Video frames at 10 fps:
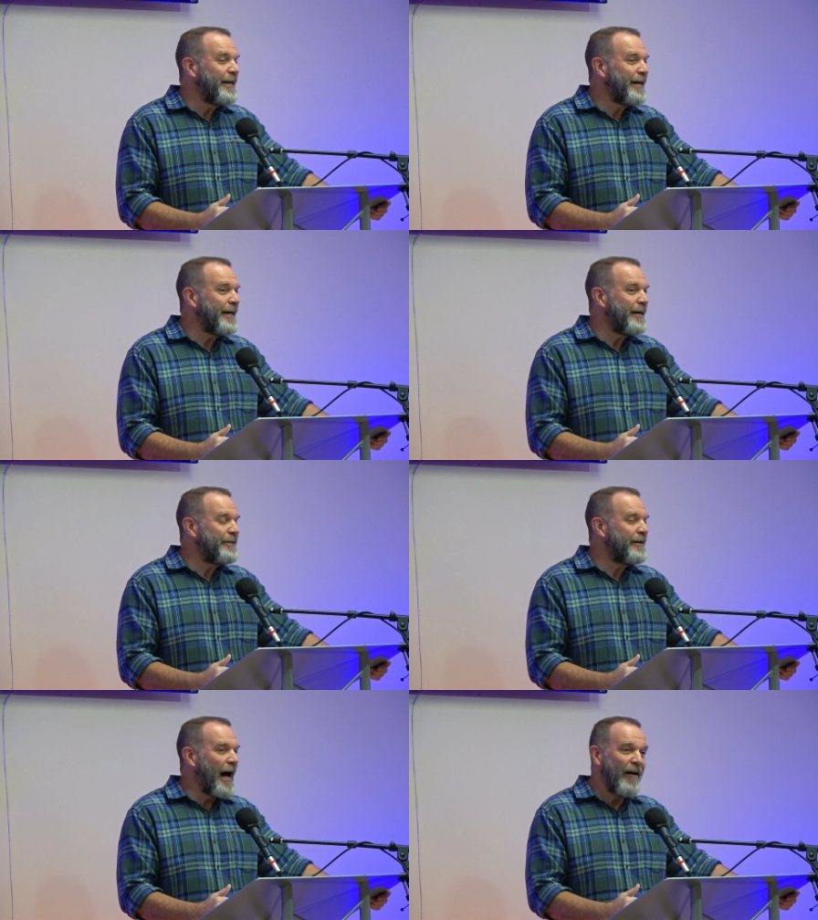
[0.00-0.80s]

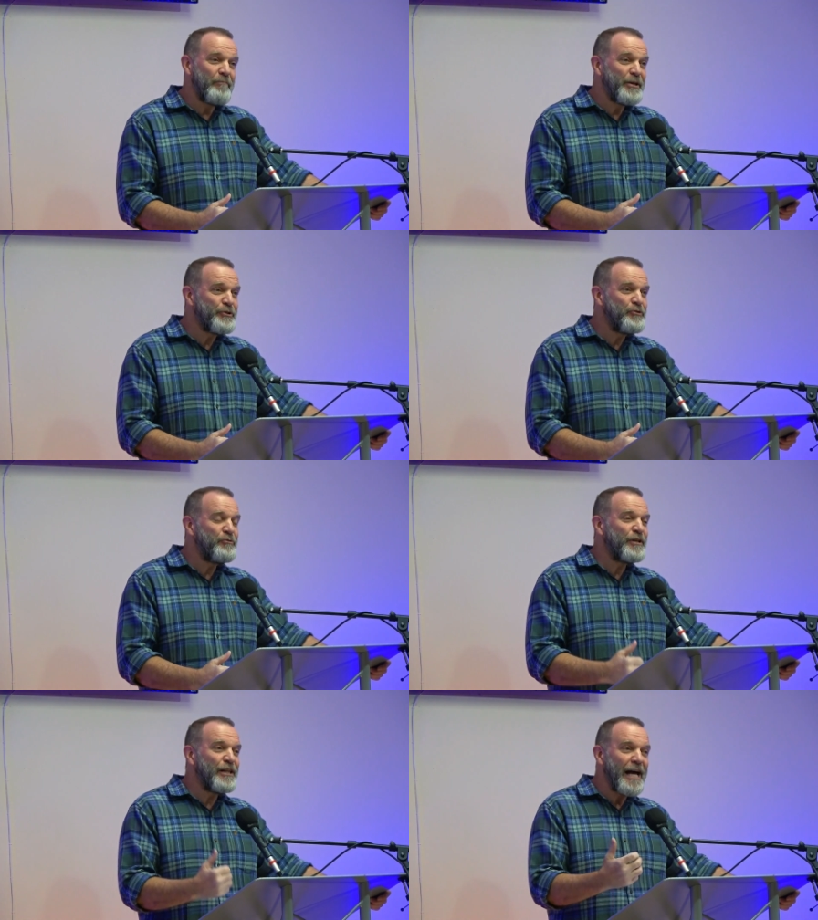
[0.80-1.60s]
And uh, I've been
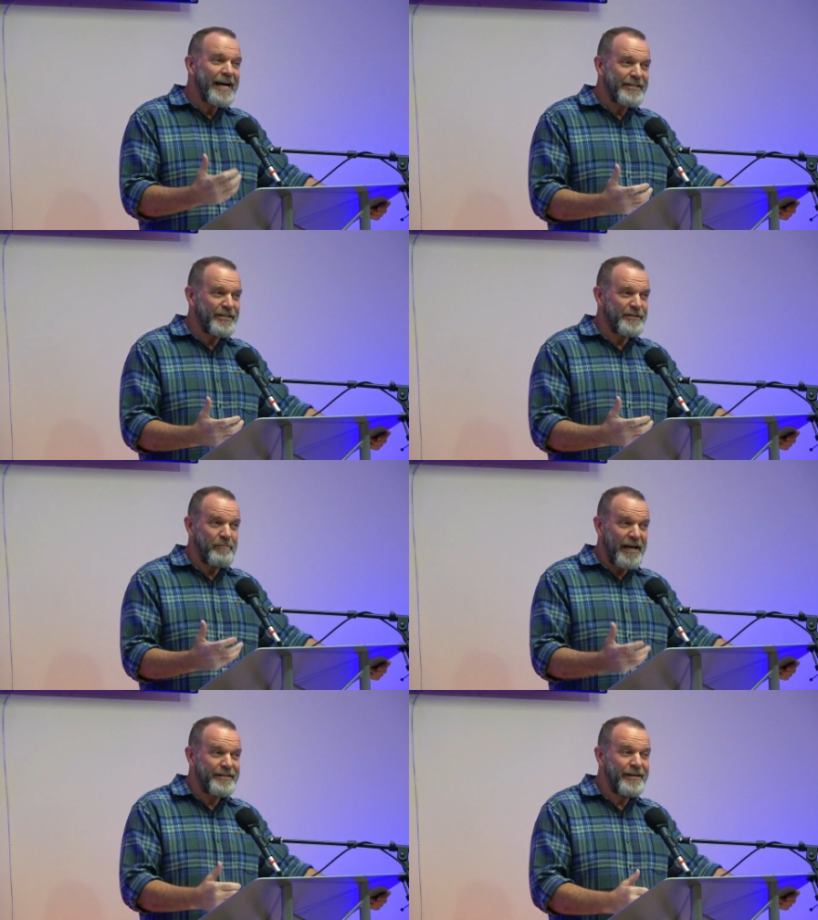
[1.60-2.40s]
to classes
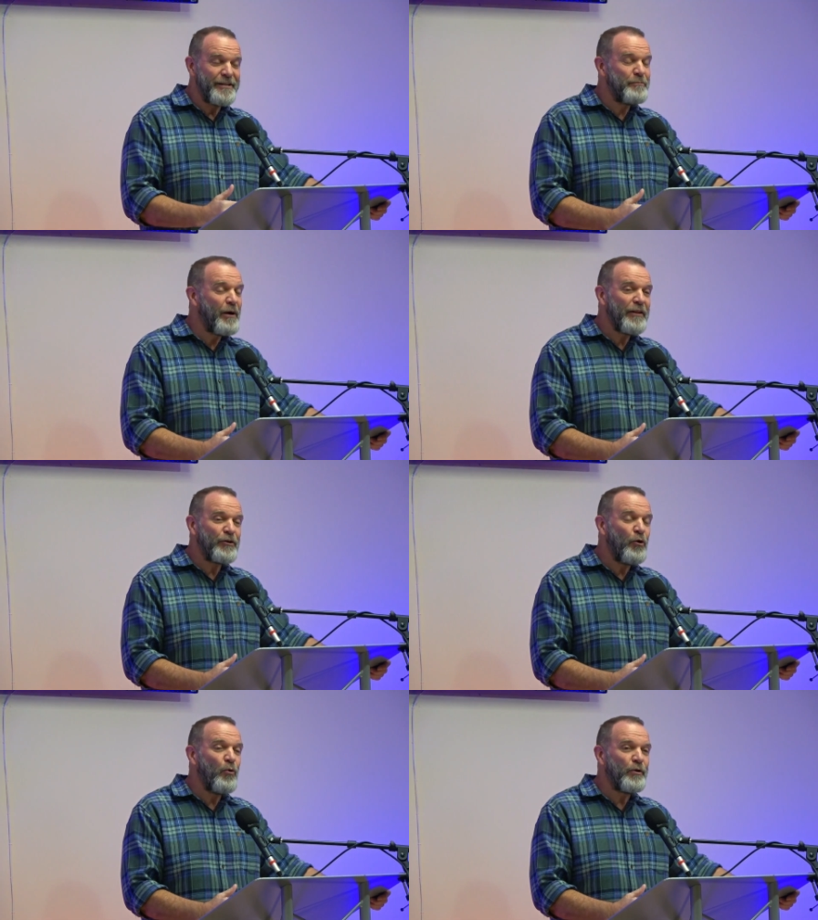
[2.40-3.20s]
mandated by
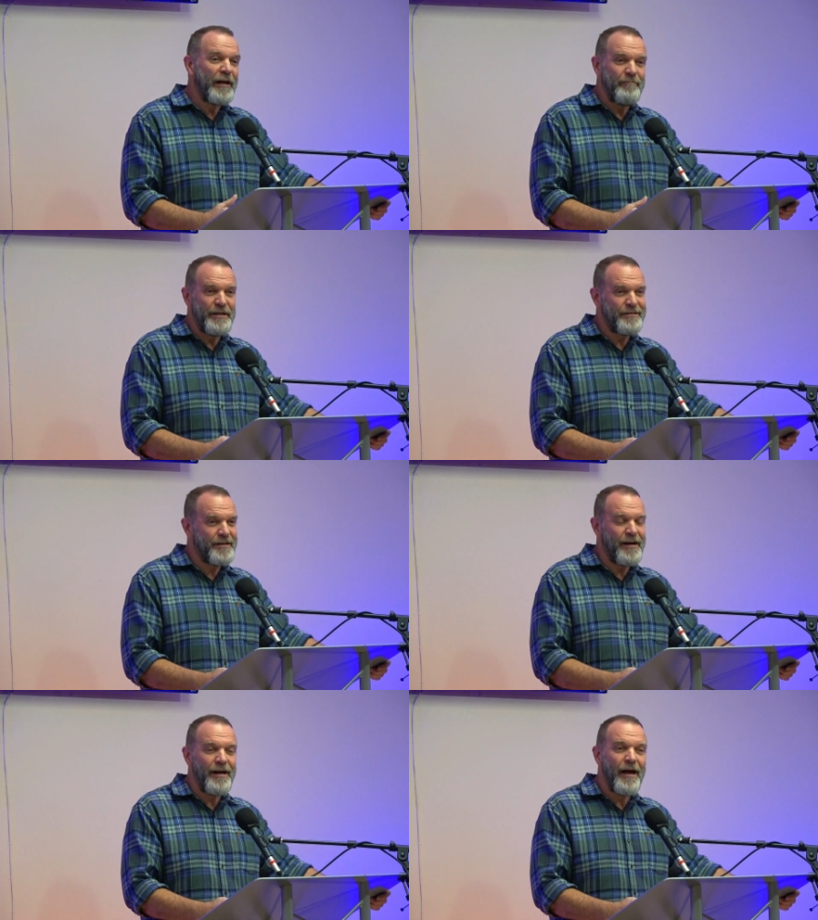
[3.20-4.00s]
the court. I've been
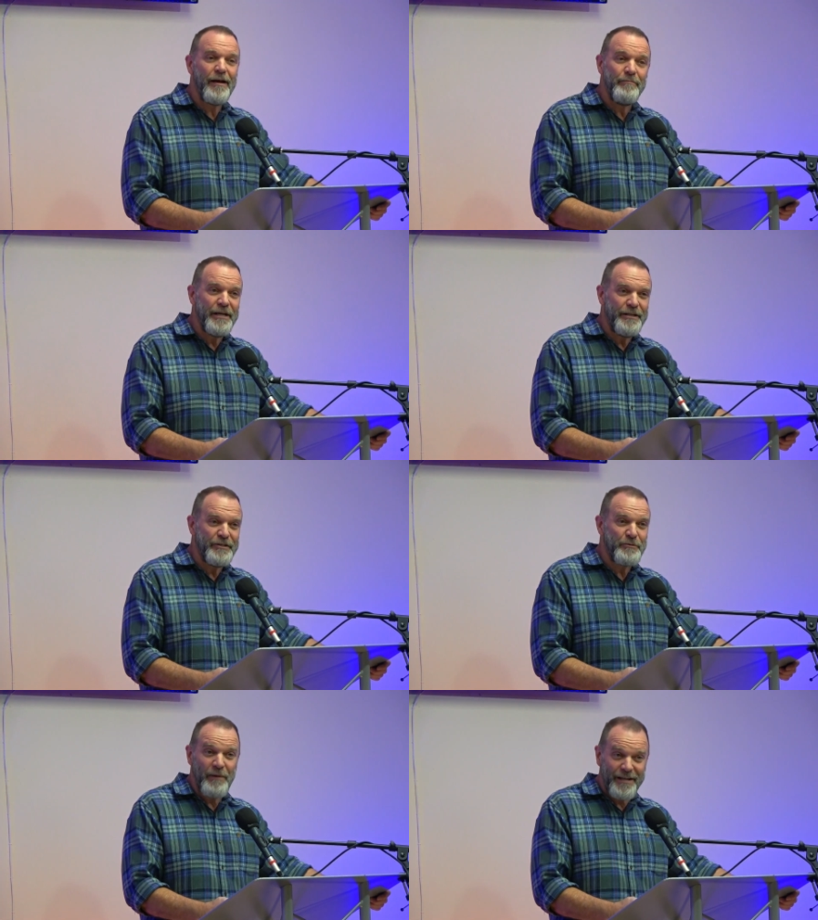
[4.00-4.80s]
to AA
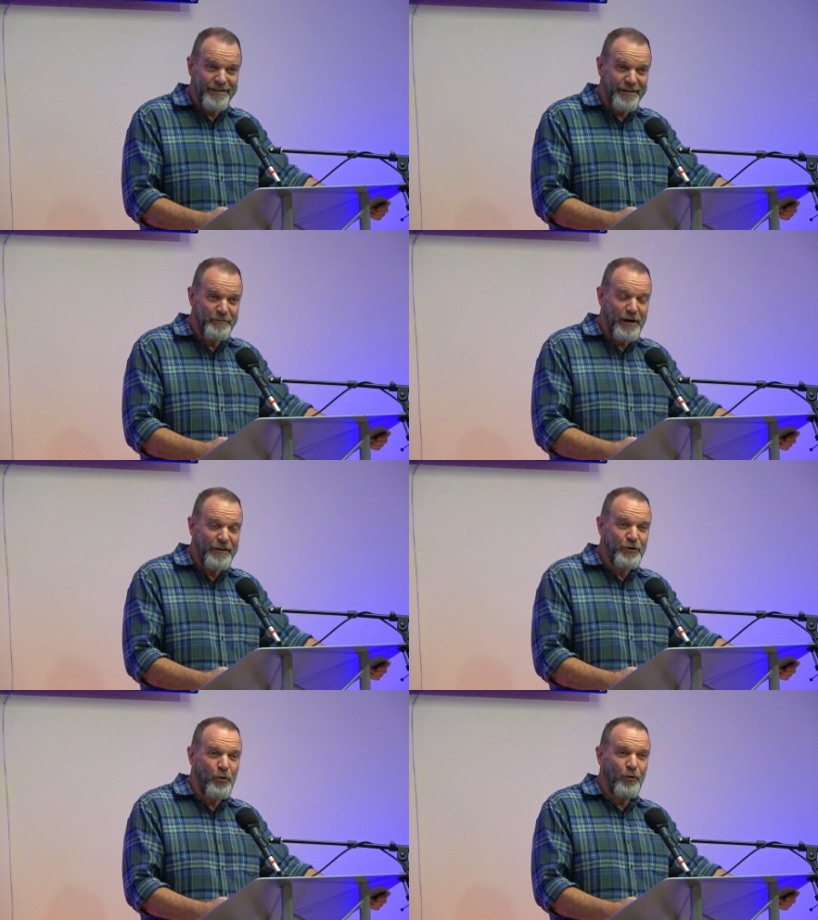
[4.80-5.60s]
meetings mandated
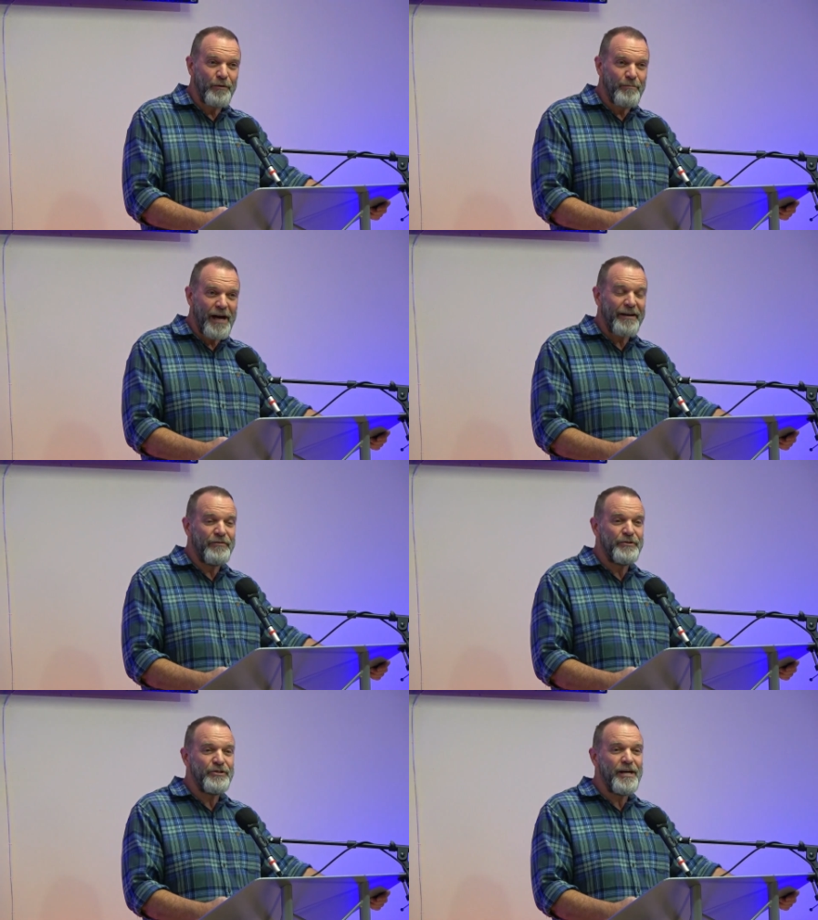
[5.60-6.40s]
by the court. Back
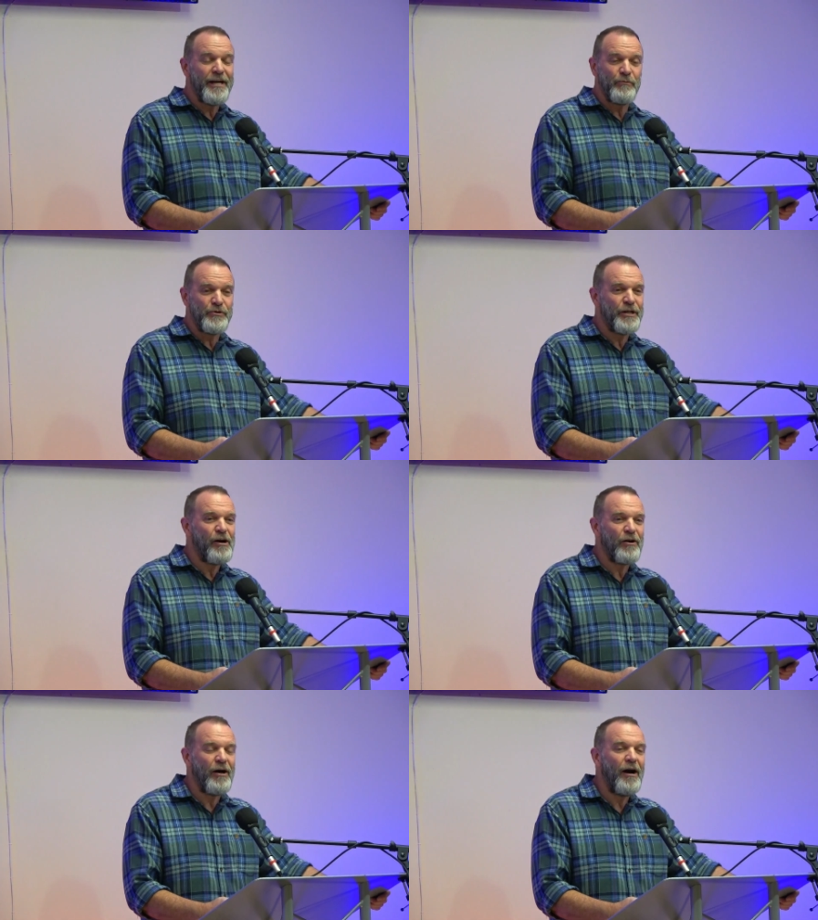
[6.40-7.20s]
in the day, I was an
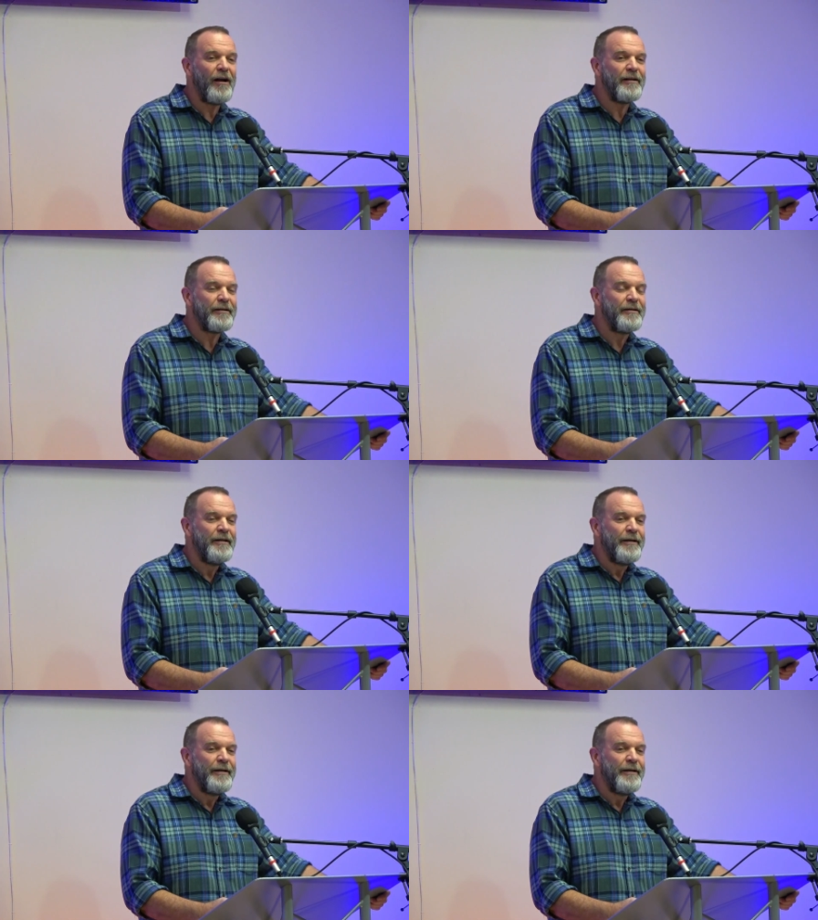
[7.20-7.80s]
alcoholic,